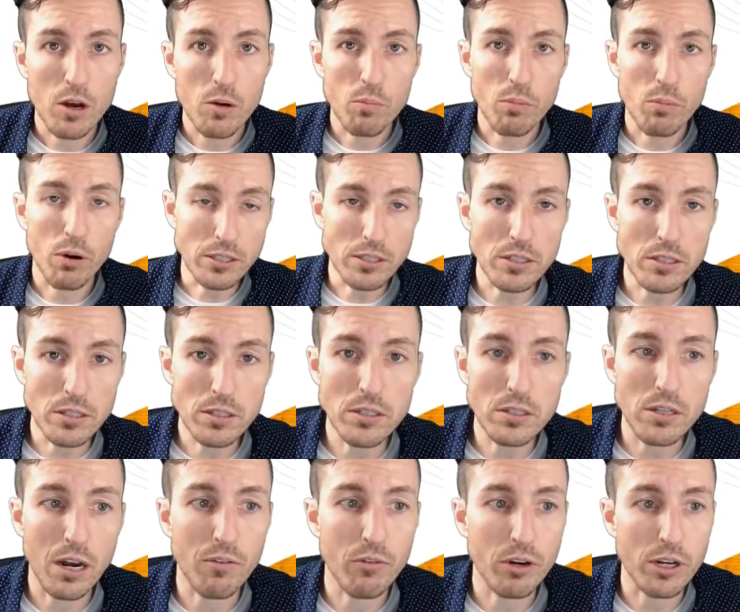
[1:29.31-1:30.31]
Process
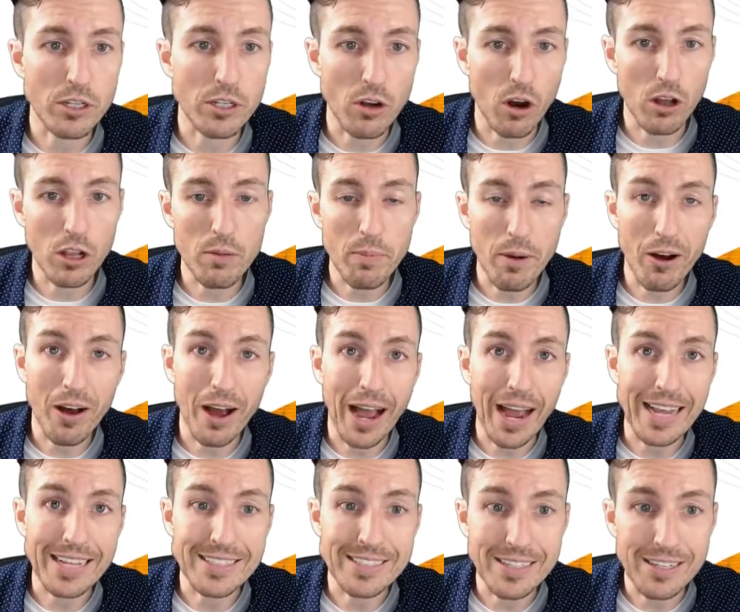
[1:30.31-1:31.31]
discovery is all about
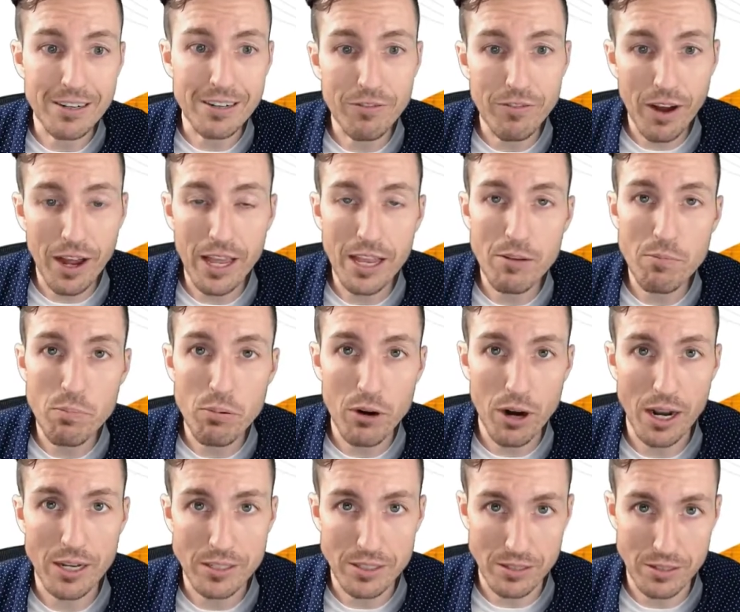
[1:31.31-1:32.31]
identifying
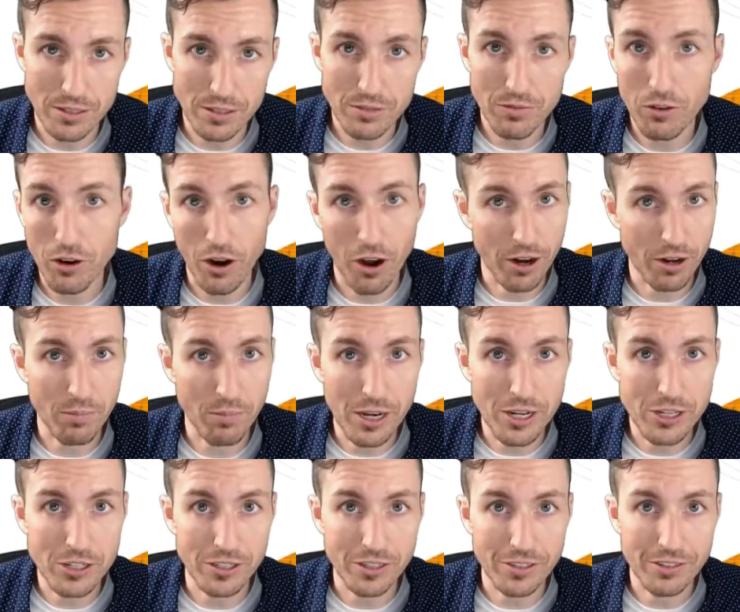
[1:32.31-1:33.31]
processes for
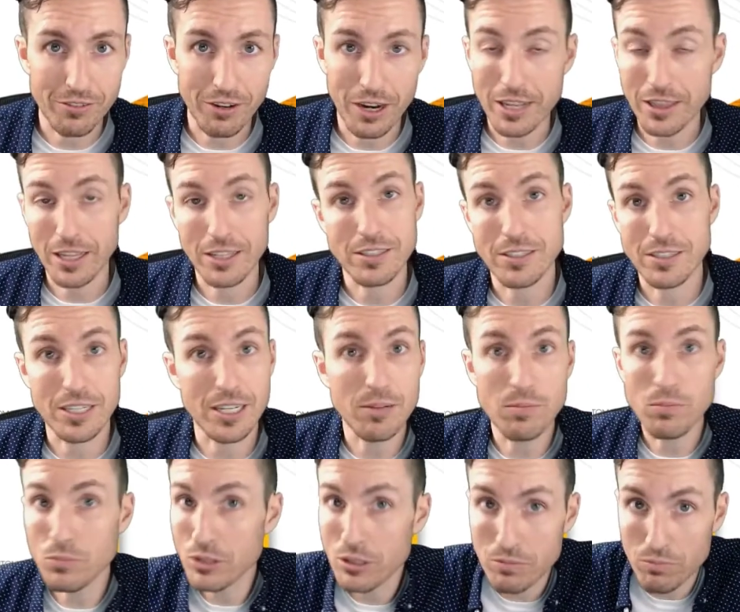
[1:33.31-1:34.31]
automation, right? That
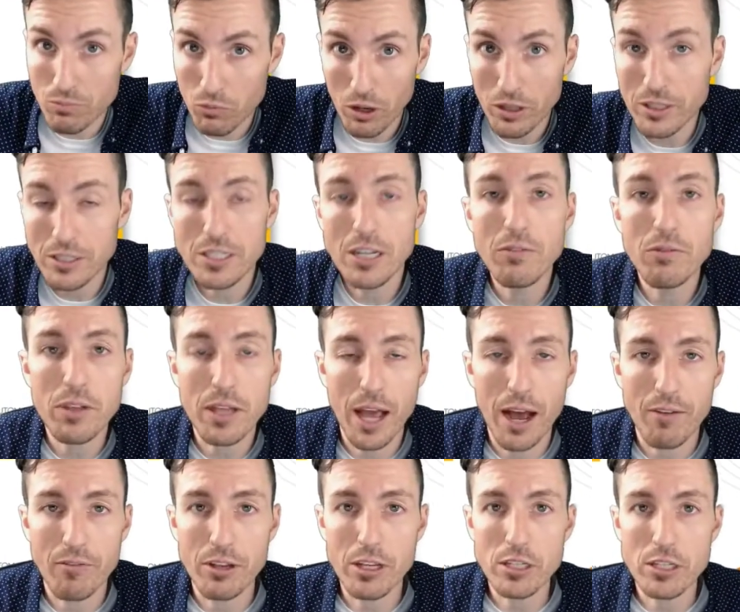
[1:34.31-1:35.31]
seems relatively
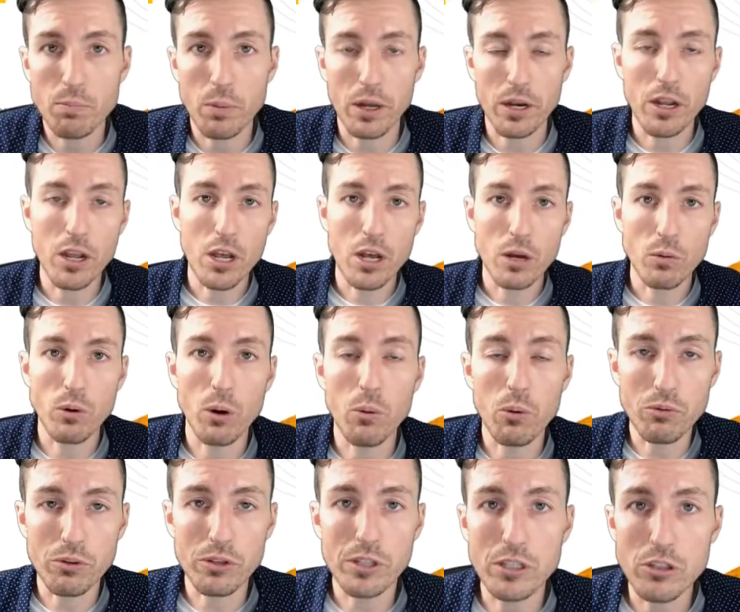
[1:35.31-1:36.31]
obvious, but what we're
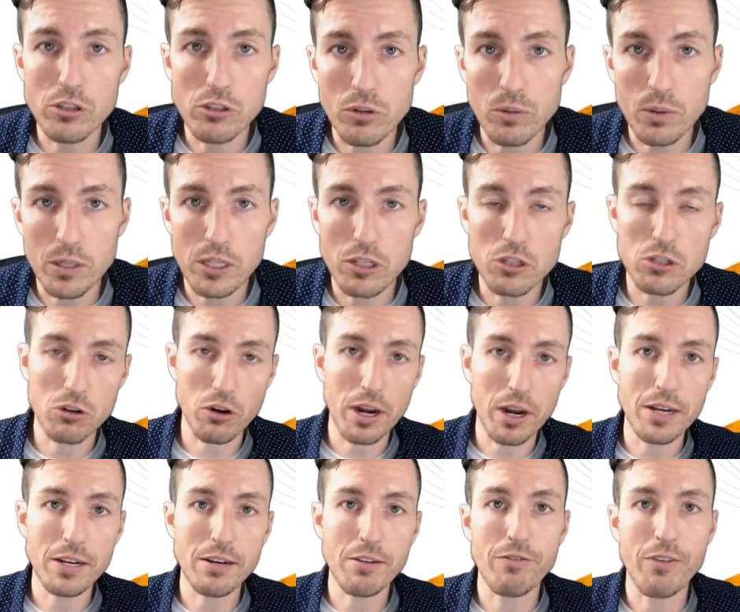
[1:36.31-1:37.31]
really doing is
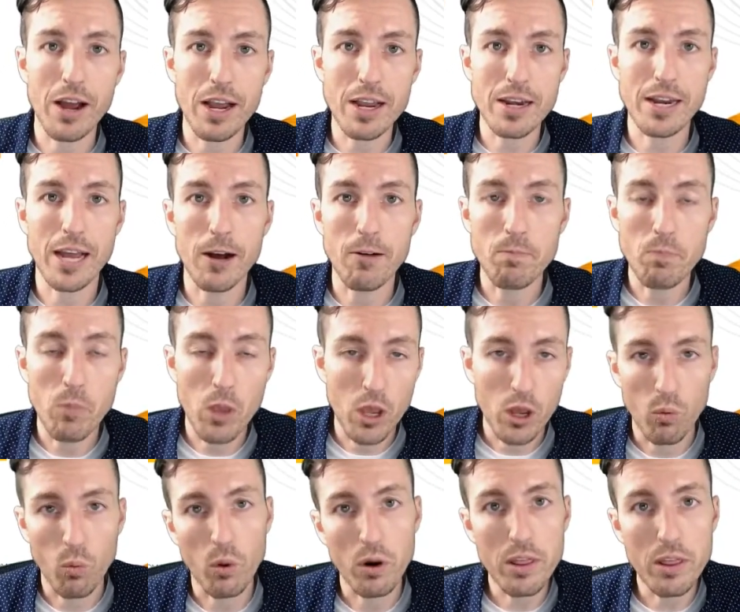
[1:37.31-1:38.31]
trying to find out
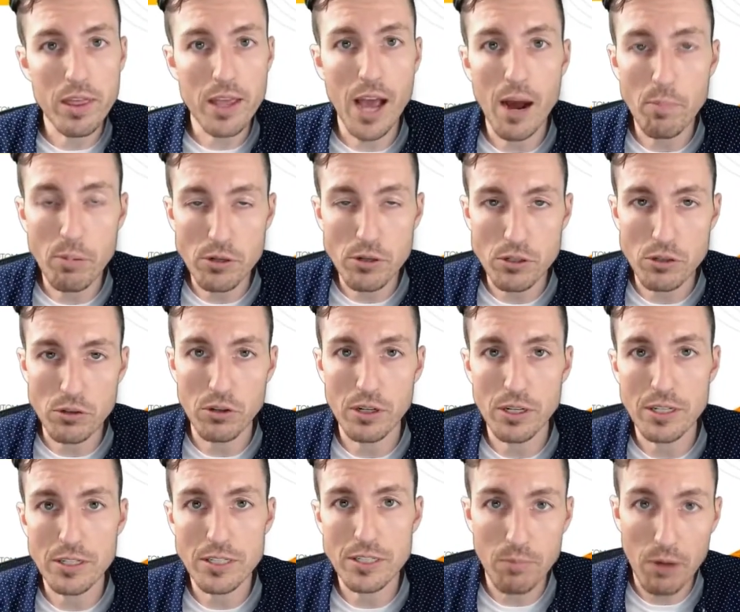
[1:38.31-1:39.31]
what are the
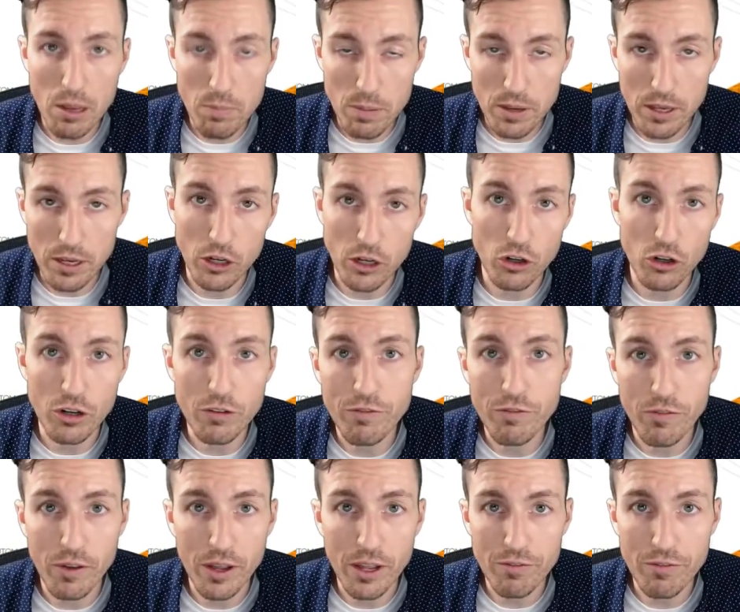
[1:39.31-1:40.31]
opportunities that might be a good
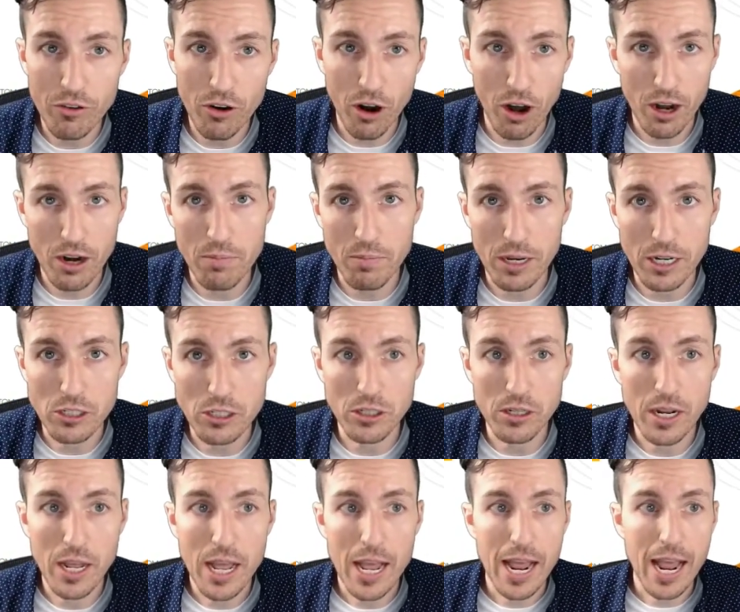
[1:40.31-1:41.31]
fit for
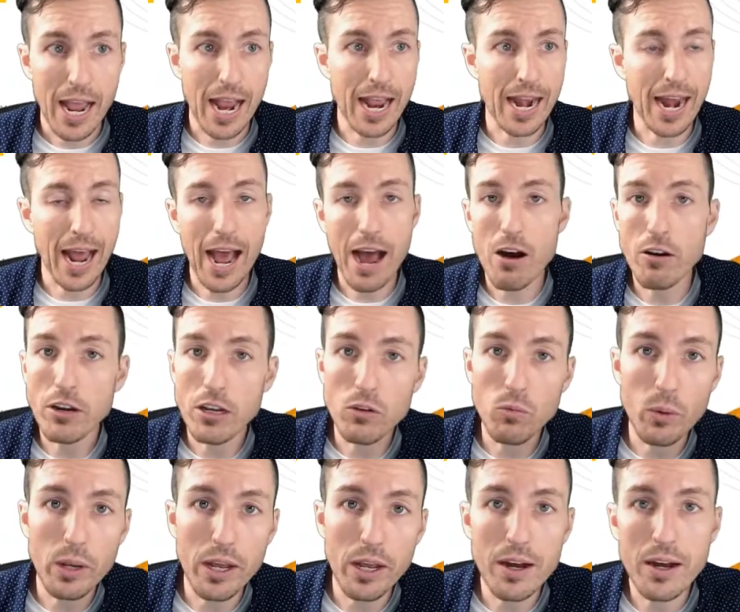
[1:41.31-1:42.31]
automation and how can
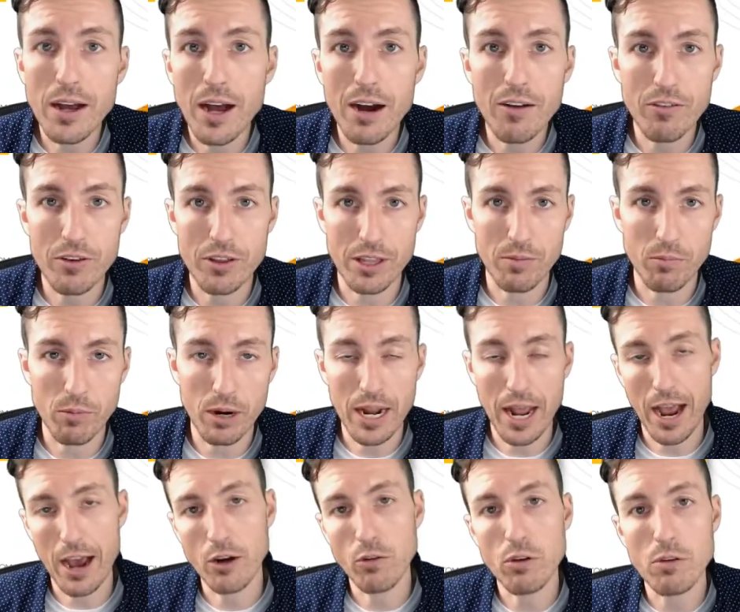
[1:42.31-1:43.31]
we uncover them, right?
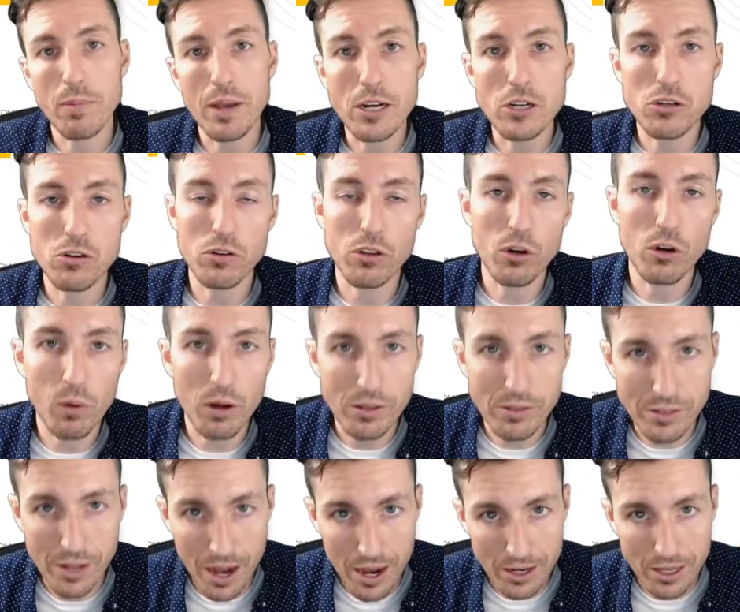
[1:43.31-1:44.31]
How do we make sure they're well
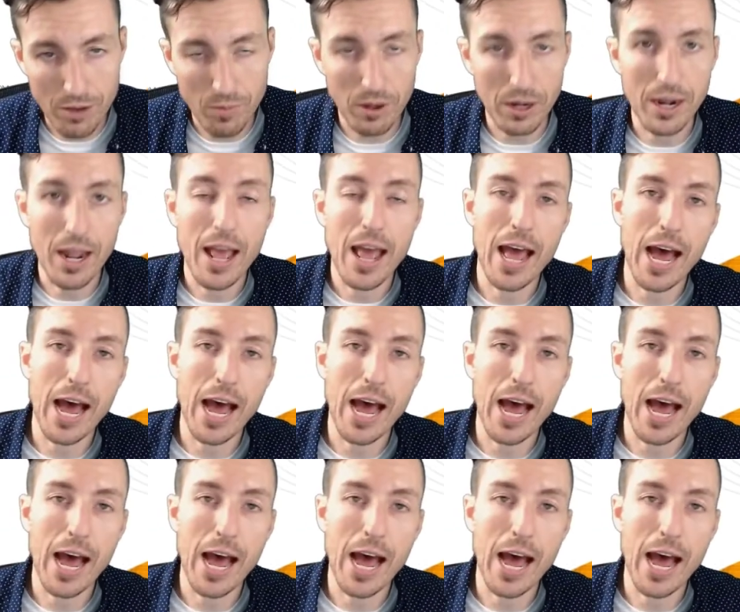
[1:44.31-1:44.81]
documented?